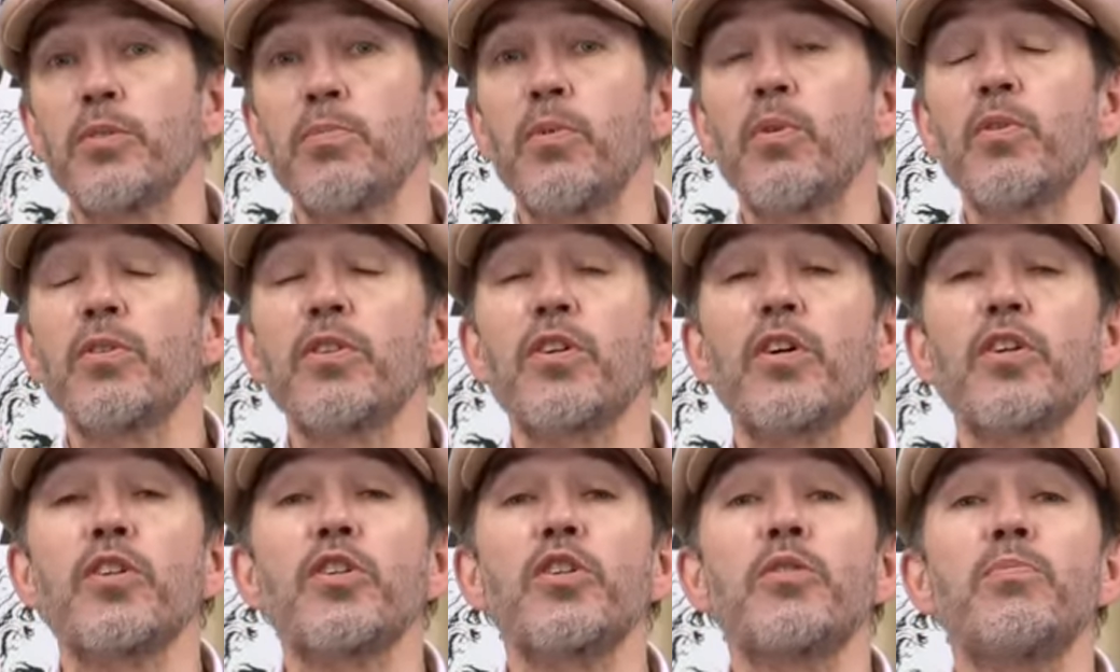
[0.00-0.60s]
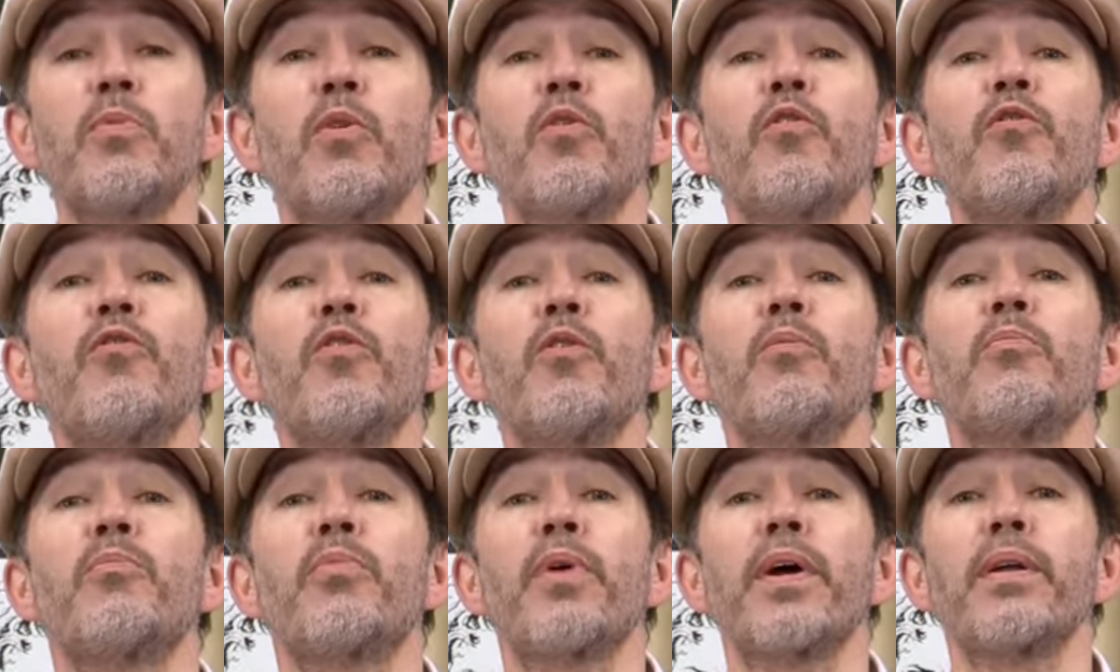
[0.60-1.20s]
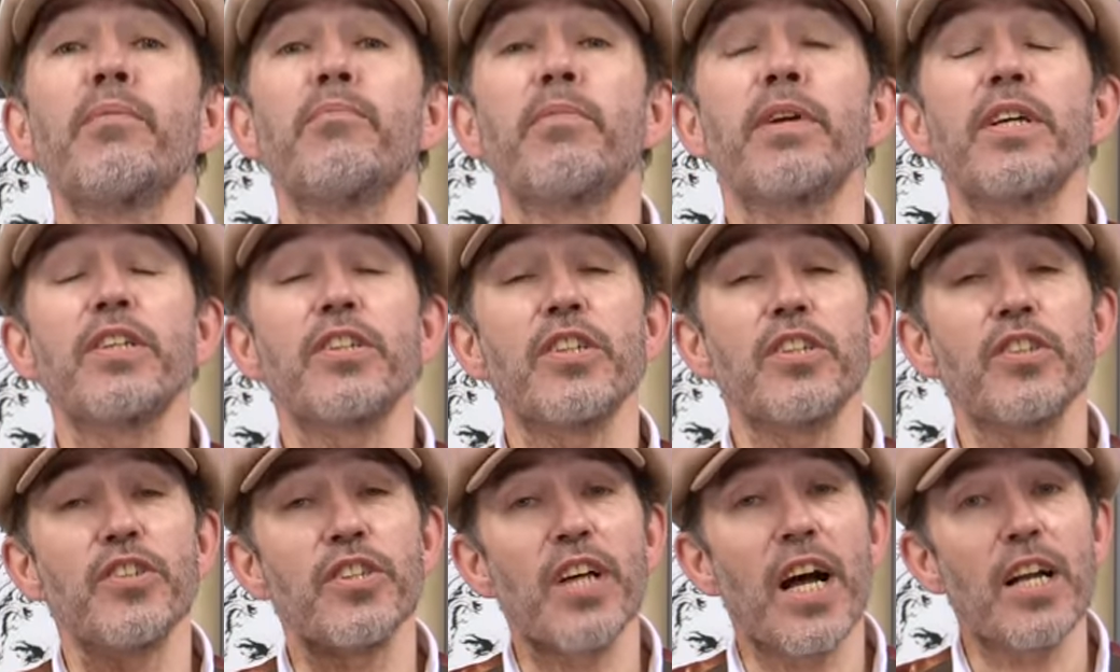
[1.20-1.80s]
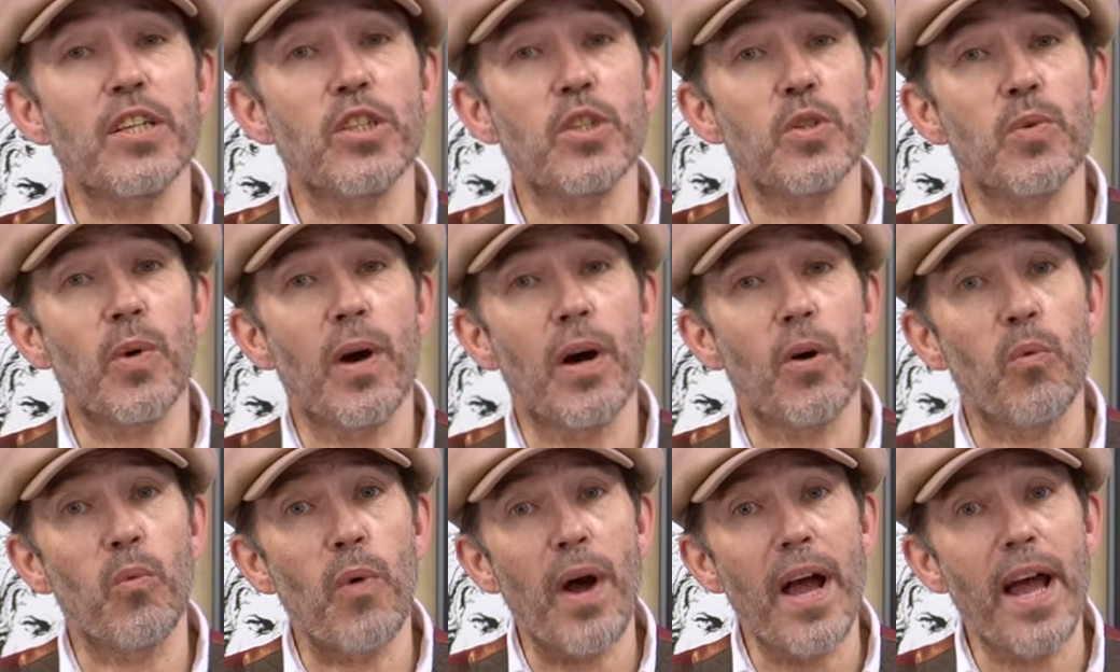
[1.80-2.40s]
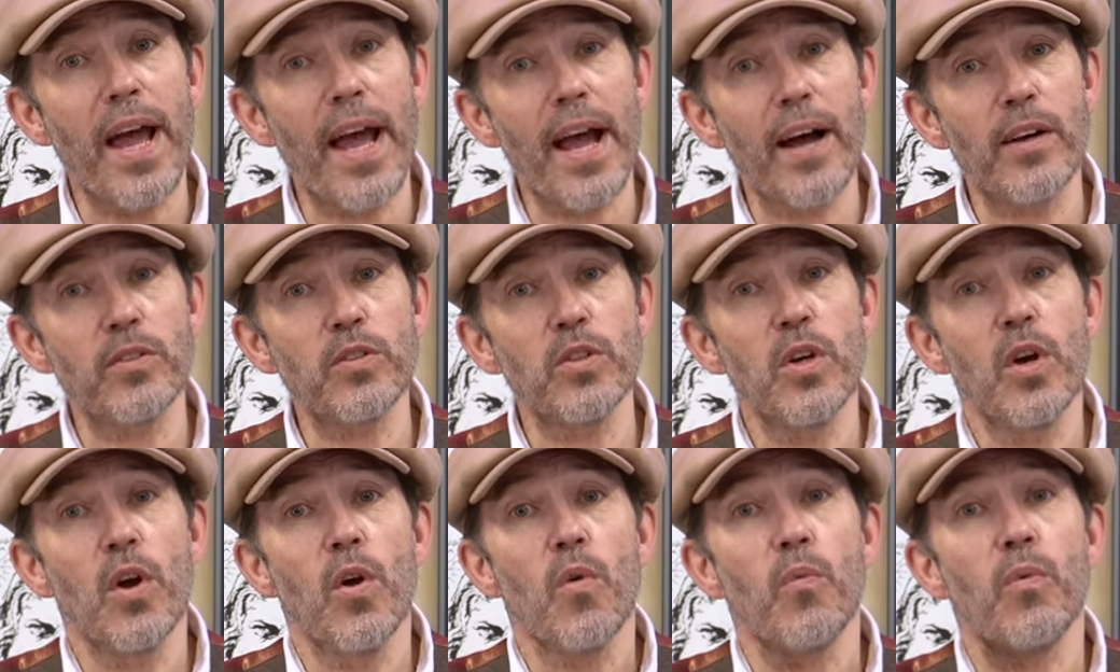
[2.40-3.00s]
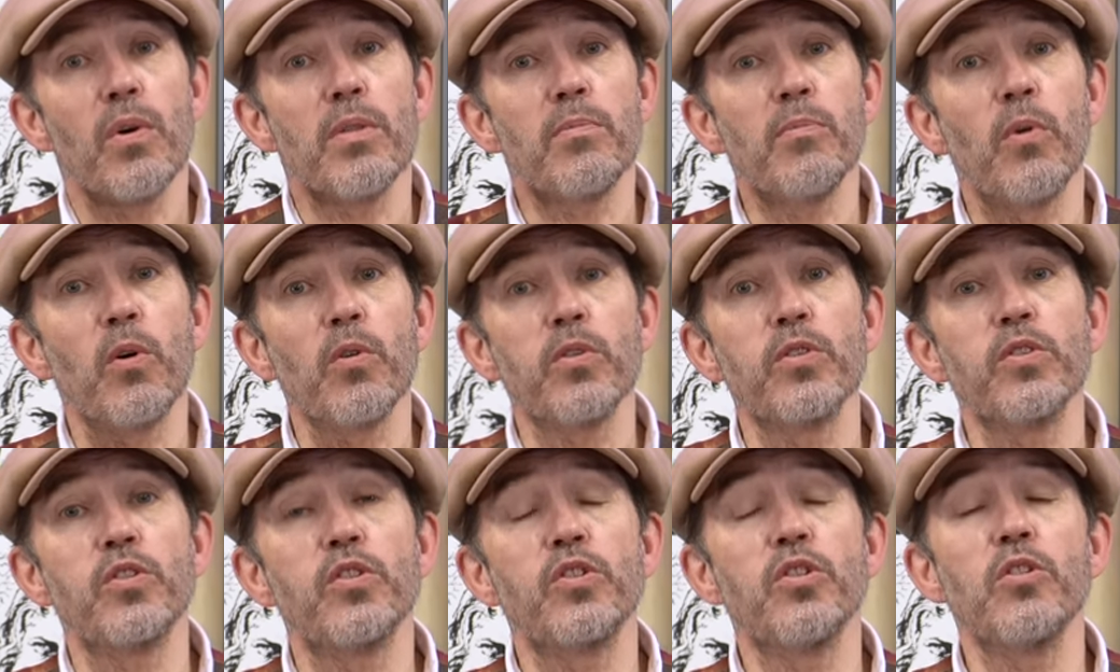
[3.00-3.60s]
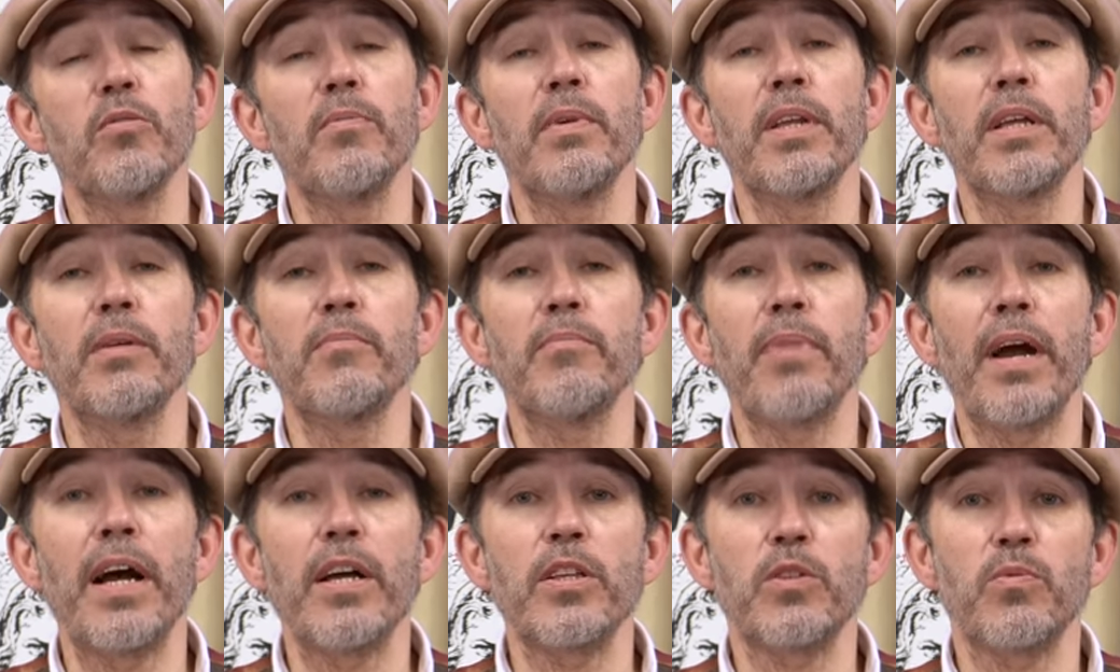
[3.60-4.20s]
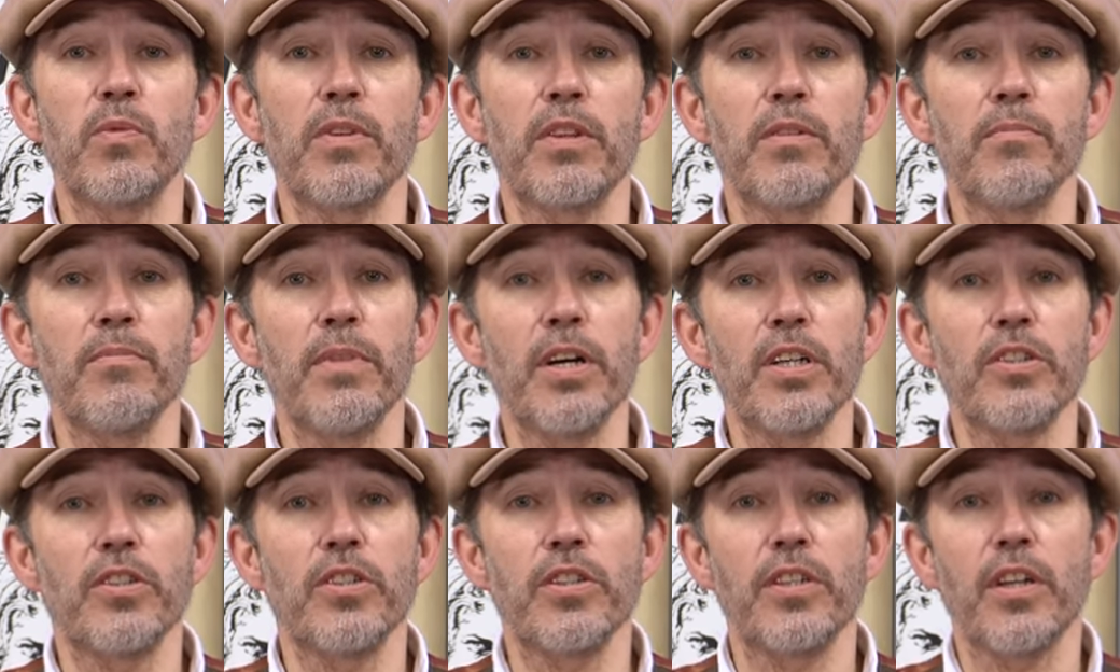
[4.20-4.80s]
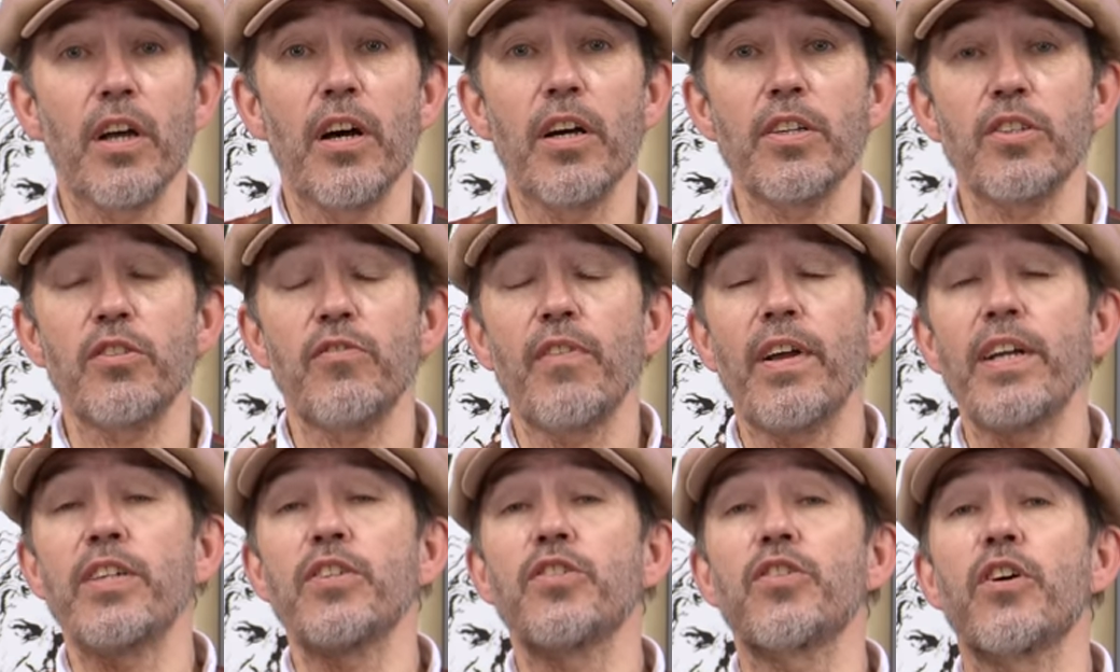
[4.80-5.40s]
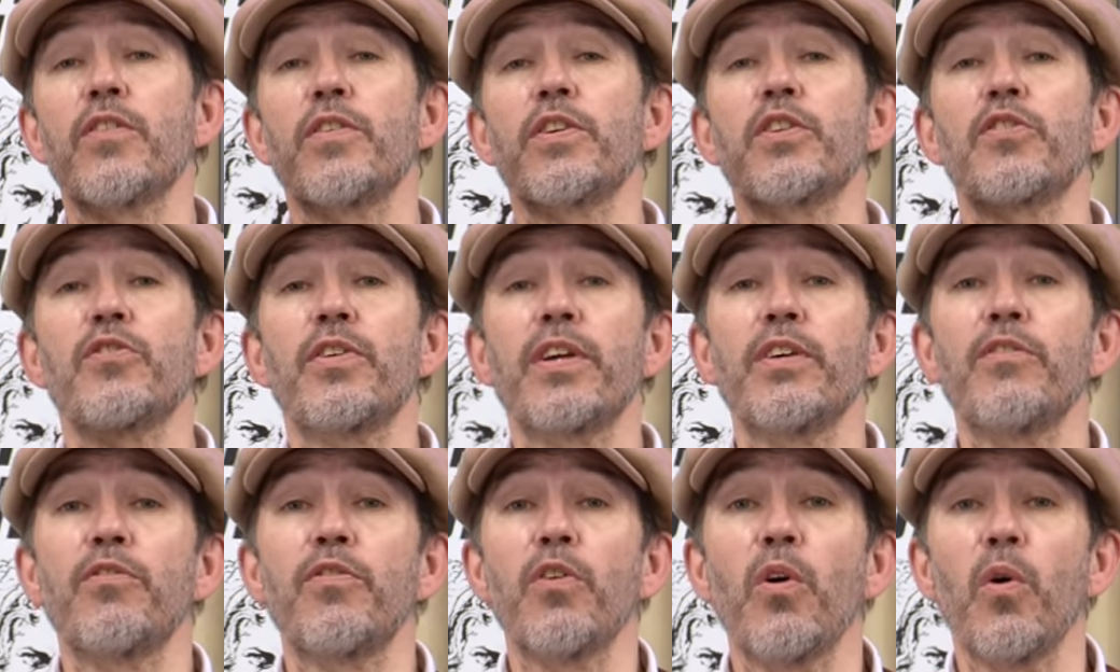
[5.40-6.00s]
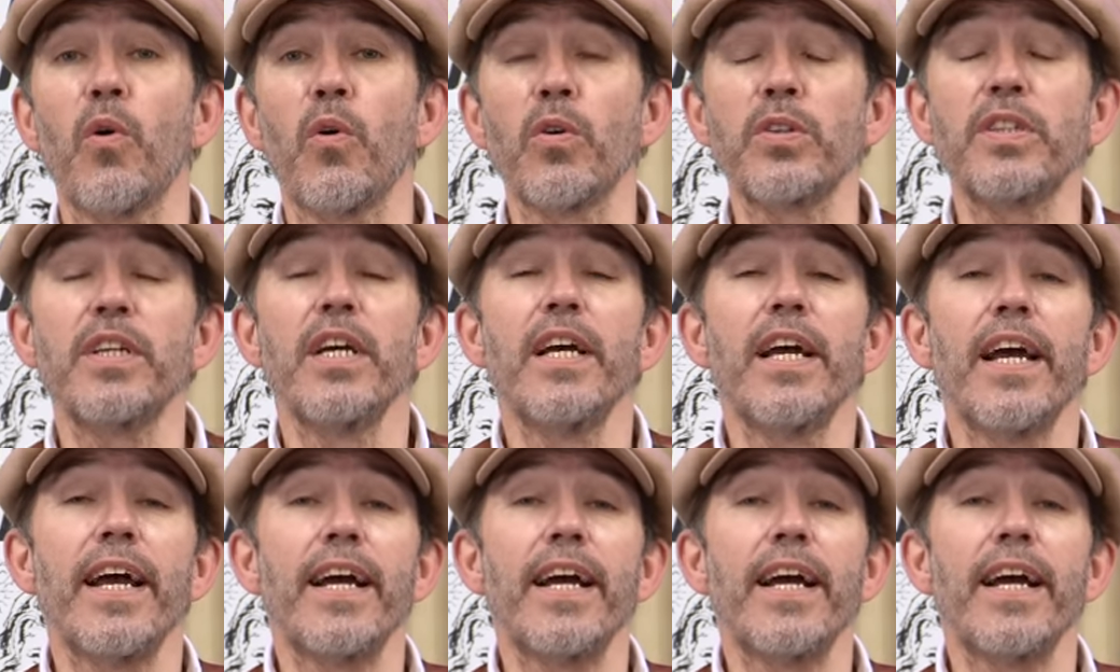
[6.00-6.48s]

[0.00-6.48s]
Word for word: small, it's got a small footprint, but it's attached to our warehouse with more than two million pounds worth of merchandise arranged over three floors.